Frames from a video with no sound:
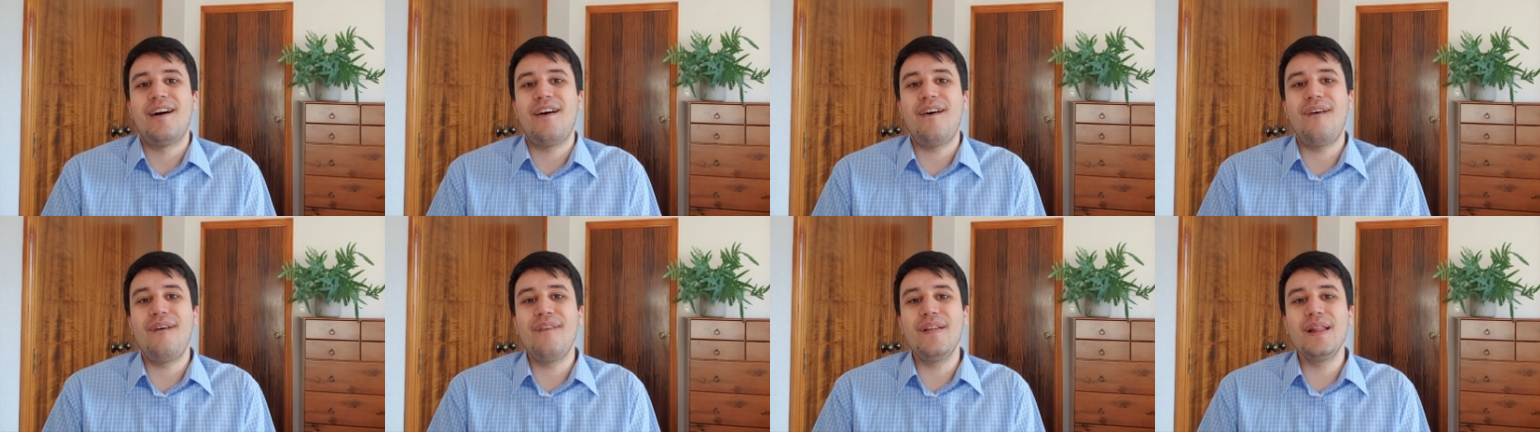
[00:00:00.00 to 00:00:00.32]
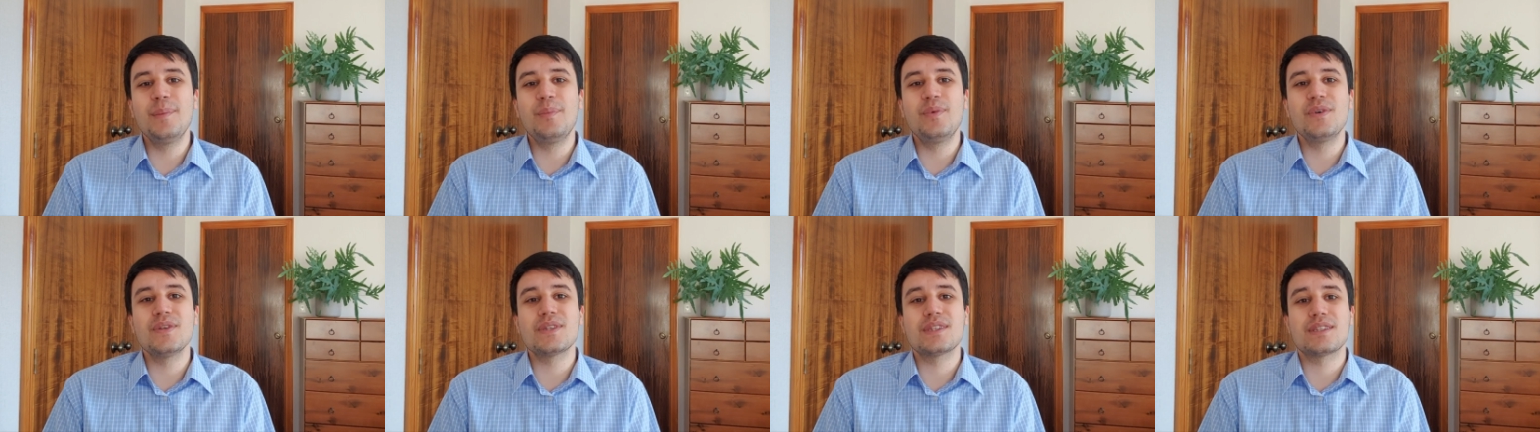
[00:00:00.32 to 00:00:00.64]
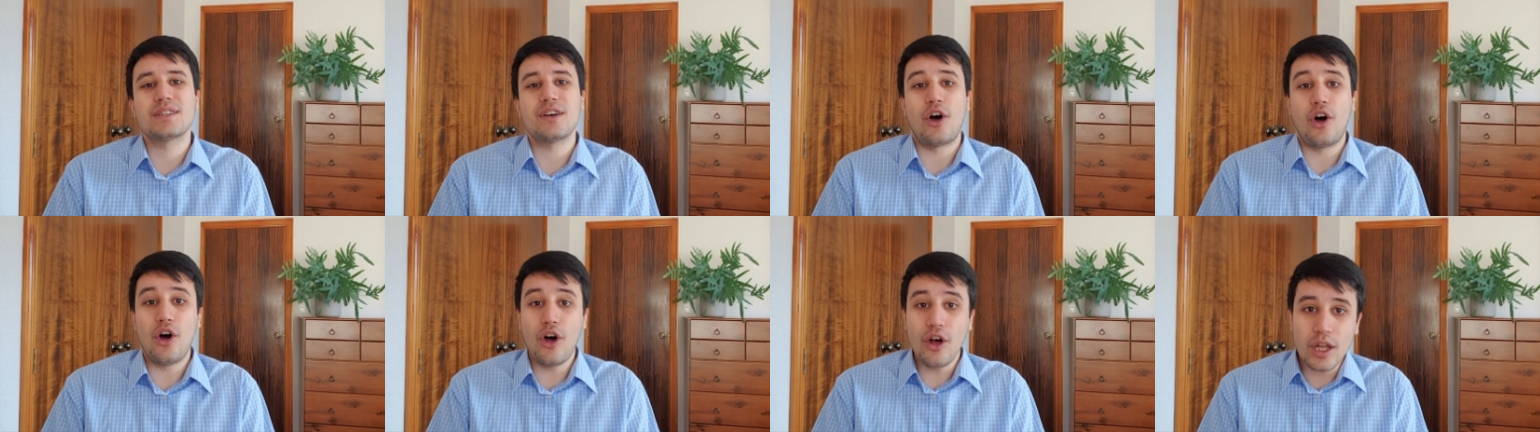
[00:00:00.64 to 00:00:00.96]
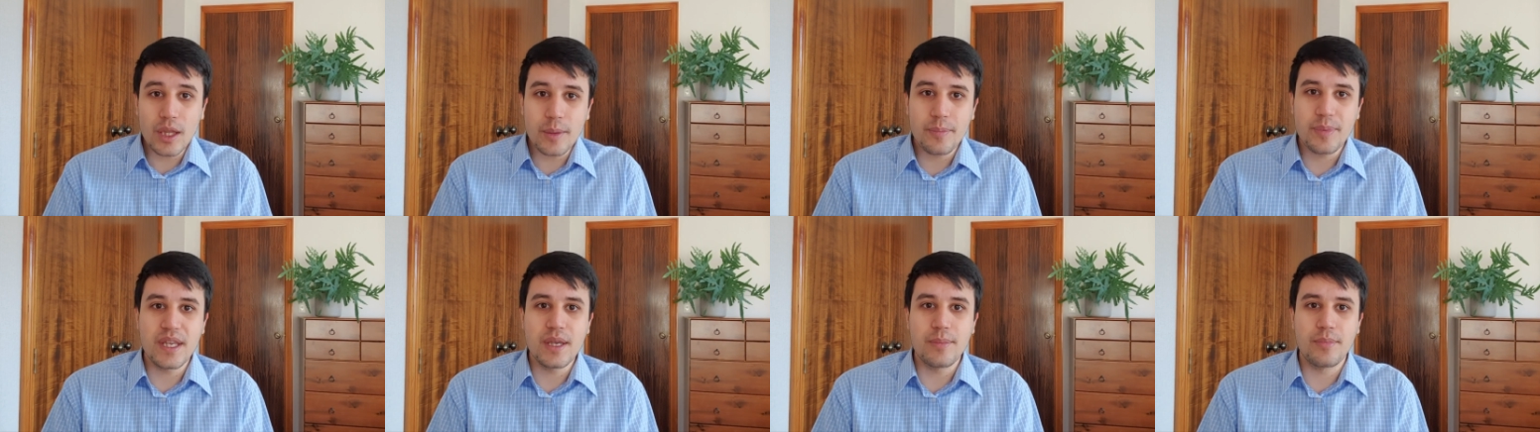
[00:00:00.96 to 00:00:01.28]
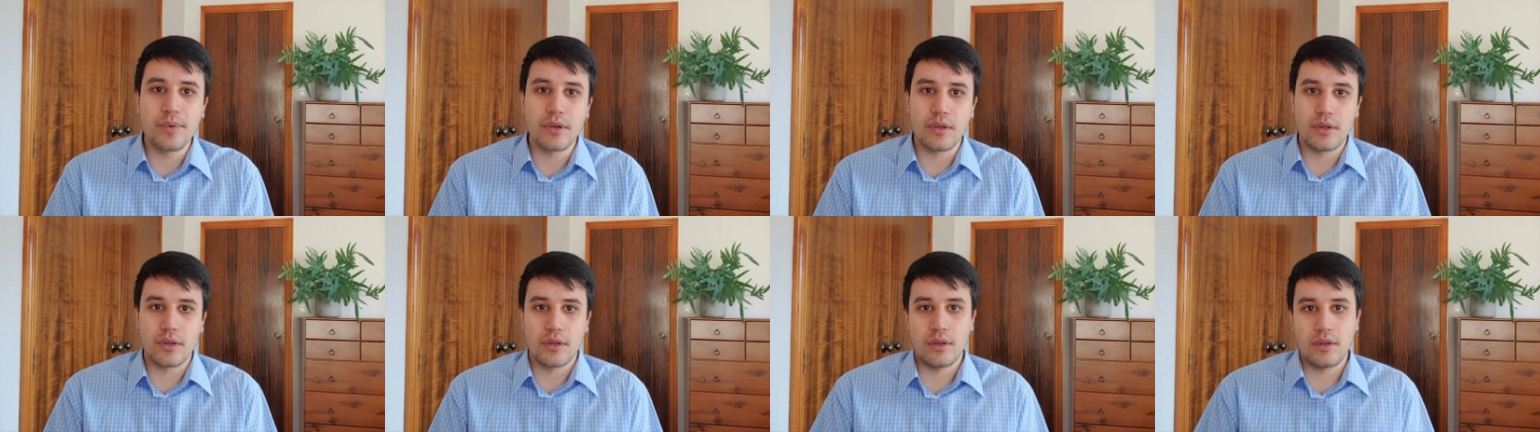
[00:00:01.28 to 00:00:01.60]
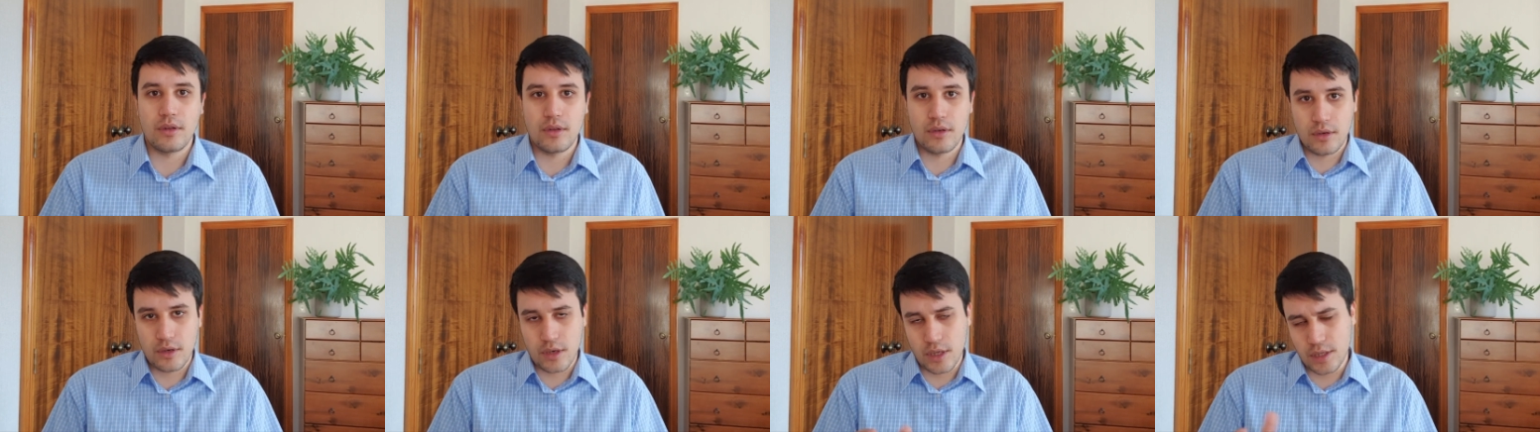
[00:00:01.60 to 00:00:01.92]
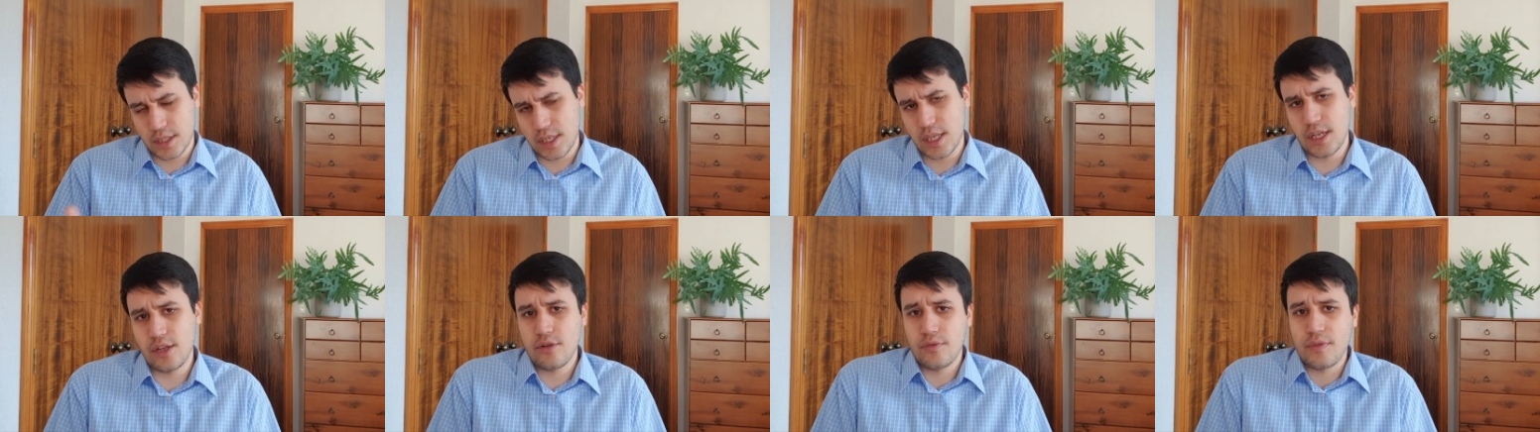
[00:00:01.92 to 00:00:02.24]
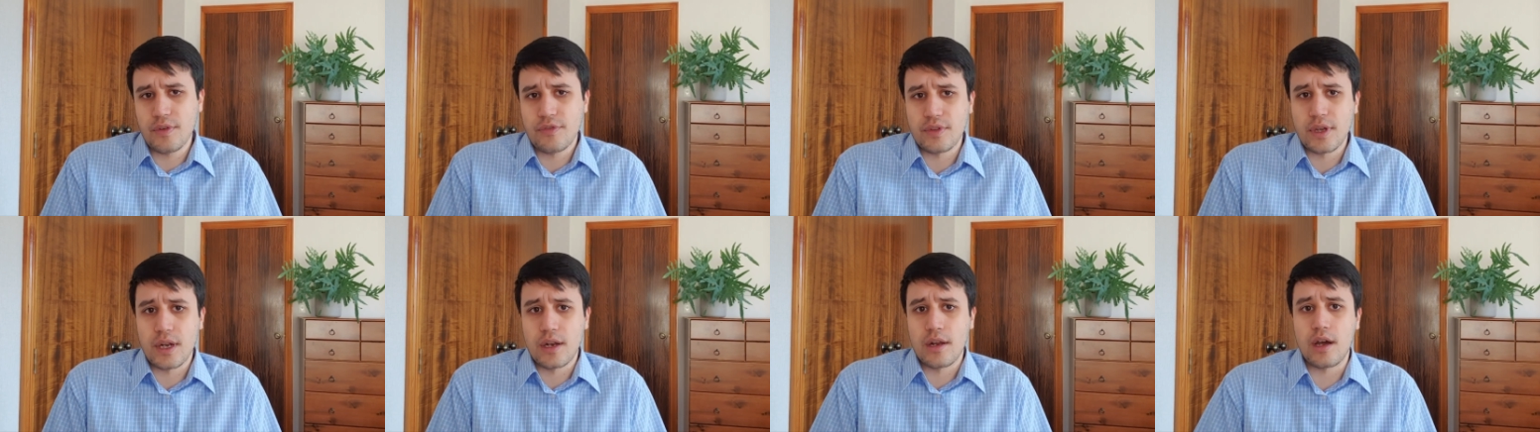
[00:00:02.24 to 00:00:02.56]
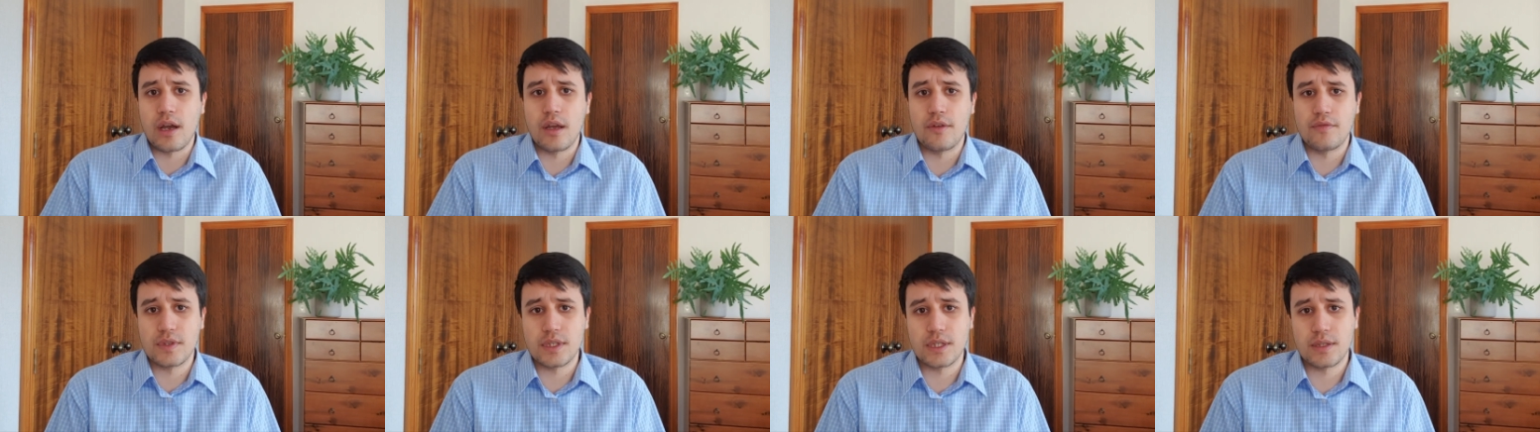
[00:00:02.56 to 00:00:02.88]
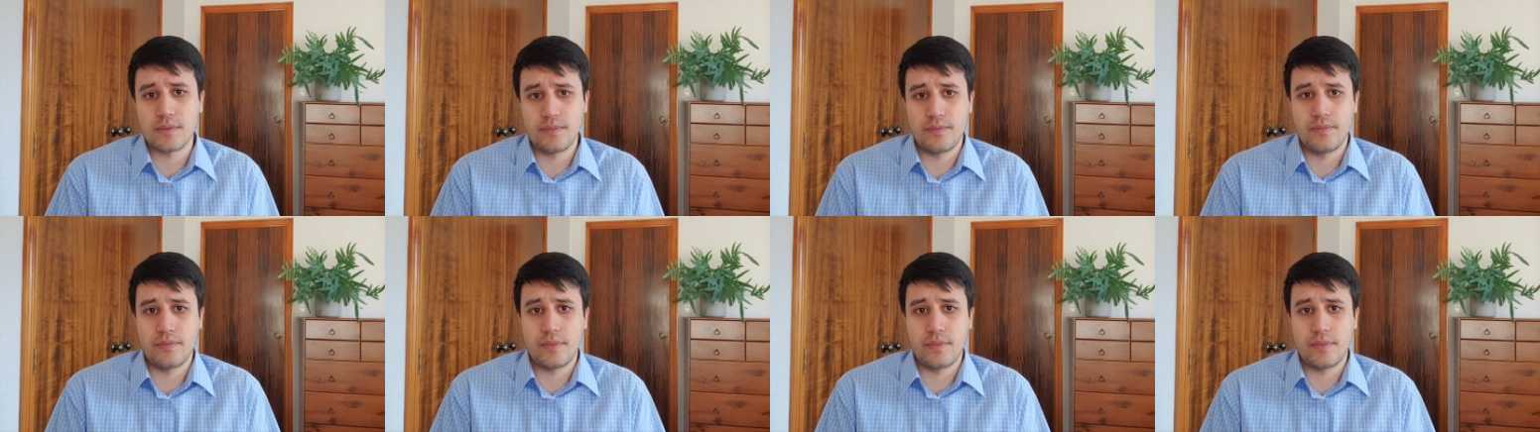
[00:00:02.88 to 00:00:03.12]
almost all people continue with their lives,